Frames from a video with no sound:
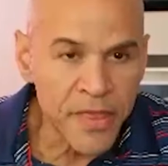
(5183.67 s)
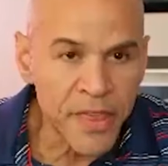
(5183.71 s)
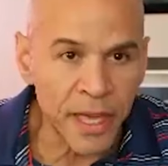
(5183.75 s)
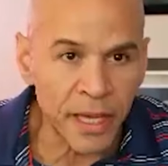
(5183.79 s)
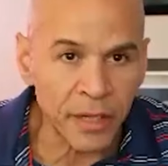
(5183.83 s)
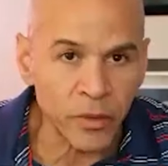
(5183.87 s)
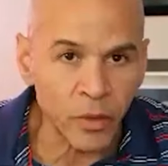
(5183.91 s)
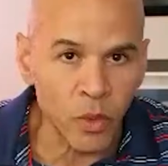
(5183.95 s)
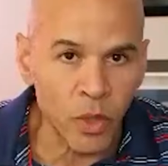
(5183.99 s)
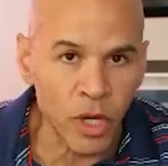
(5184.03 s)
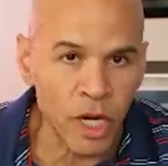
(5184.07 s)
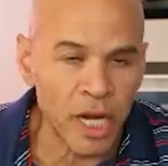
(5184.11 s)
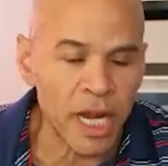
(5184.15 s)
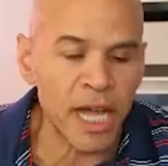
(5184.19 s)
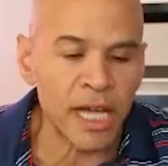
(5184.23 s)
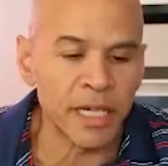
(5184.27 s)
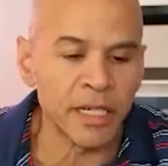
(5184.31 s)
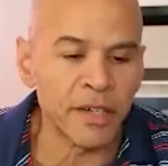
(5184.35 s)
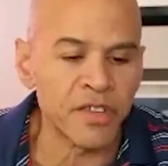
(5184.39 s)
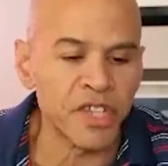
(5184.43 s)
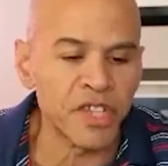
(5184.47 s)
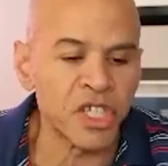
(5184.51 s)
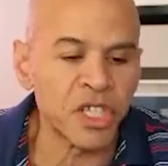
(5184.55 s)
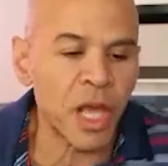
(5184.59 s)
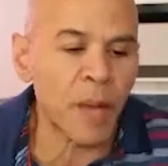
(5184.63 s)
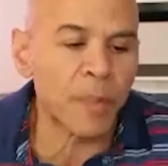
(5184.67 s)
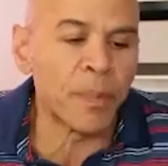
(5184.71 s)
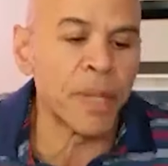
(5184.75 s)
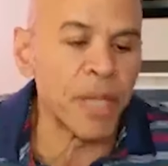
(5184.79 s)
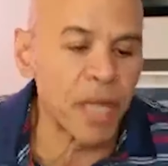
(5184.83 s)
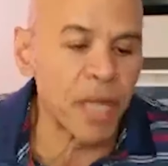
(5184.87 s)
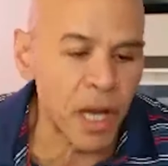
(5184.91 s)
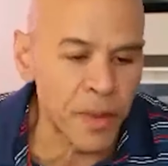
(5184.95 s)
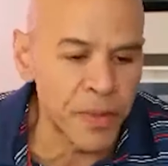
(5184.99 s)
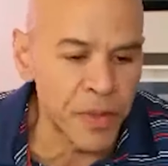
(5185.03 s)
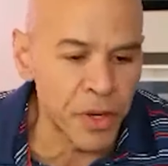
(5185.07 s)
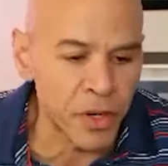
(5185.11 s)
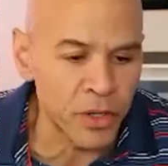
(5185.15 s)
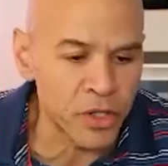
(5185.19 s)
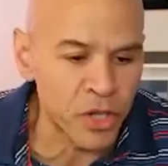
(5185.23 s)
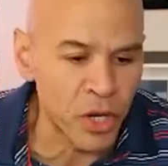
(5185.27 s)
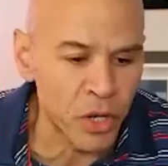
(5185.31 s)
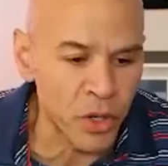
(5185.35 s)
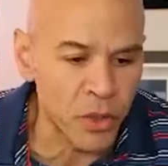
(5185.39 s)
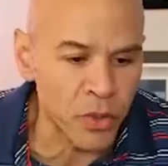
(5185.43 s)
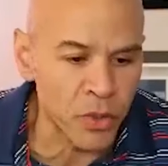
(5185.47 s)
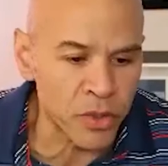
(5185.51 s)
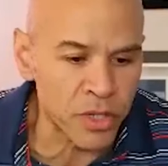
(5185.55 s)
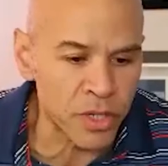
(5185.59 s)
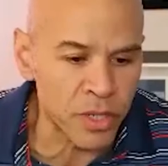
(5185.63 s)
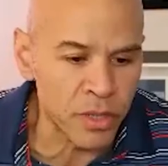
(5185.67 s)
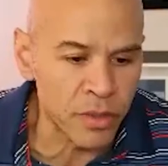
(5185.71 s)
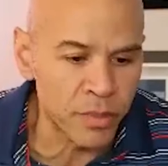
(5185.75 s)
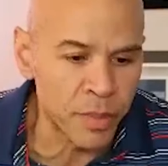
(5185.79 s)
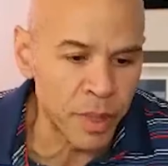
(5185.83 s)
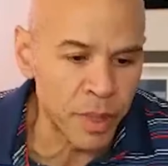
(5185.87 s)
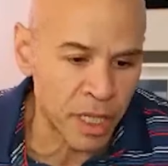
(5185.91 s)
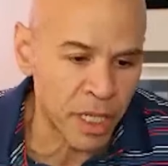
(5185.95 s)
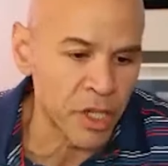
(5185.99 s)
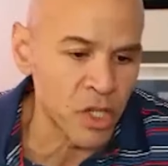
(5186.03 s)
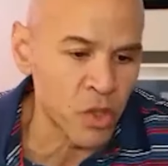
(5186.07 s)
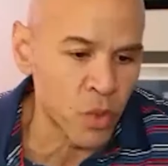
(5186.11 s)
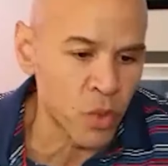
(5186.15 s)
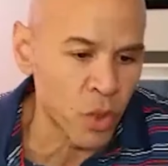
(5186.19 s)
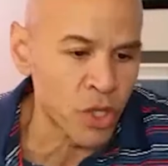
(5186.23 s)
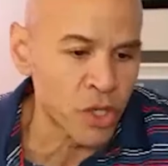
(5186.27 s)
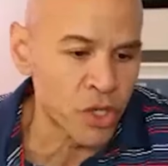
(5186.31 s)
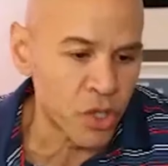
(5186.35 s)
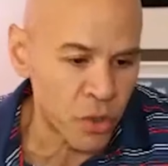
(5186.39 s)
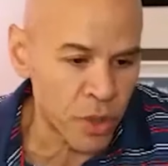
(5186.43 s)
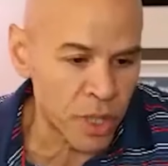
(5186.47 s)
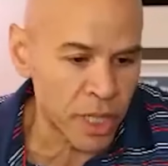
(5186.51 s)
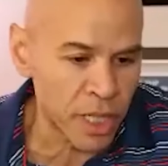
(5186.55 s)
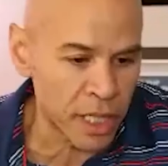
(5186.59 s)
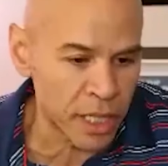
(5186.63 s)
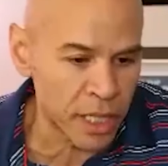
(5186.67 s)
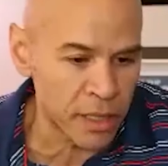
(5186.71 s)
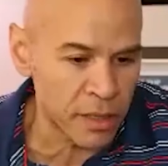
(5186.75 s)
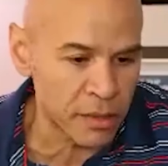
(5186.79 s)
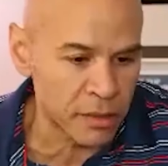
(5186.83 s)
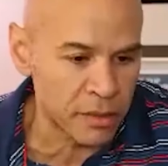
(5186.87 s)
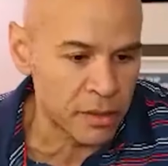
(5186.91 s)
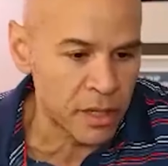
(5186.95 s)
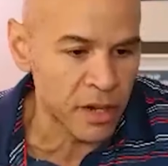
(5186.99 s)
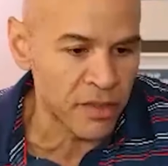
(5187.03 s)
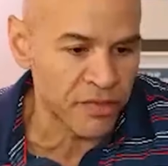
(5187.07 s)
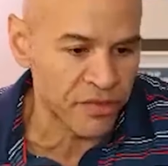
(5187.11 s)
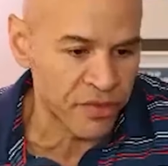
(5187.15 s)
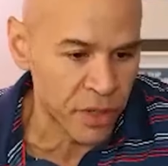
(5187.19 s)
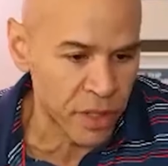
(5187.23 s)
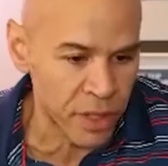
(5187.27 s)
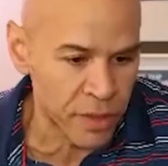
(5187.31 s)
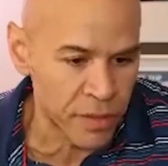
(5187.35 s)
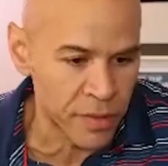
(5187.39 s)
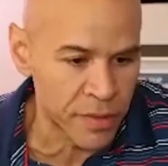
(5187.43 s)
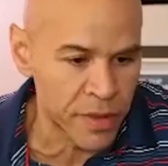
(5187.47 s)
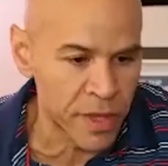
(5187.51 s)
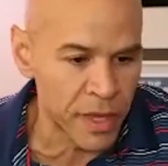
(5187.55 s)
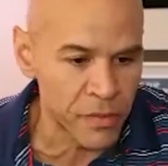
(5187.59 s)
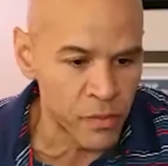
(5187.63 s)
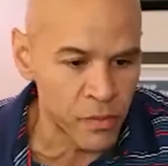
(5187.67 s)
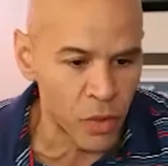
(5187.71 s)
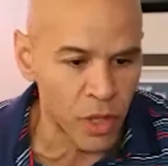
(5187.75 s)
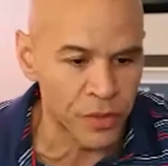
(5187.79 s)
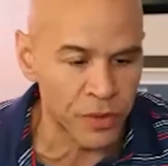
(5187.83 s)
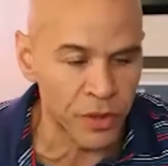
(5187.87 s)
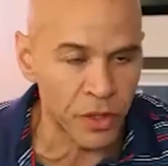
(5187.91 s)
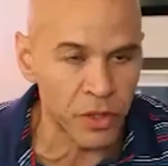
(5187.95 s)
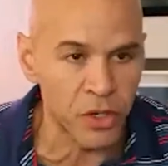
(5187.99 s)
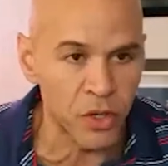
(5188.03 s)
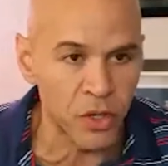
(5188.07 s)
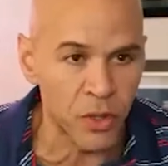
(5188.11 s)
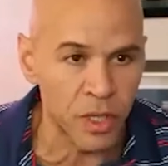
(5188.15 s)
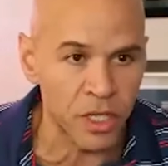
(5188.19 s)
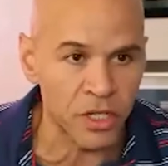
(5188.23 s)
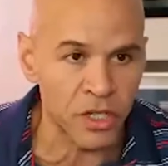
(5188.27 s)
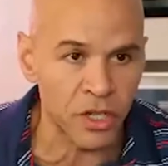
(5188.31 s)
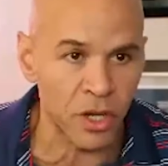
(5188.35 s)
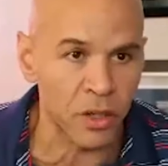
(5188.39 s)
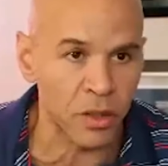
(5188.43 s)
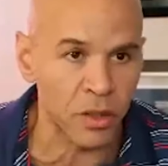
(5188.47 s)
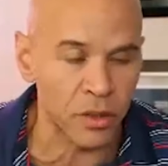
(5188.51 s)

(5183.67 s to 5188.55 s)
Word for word: that we're kind of stepping on their toes because we're doing it different than what they're doing.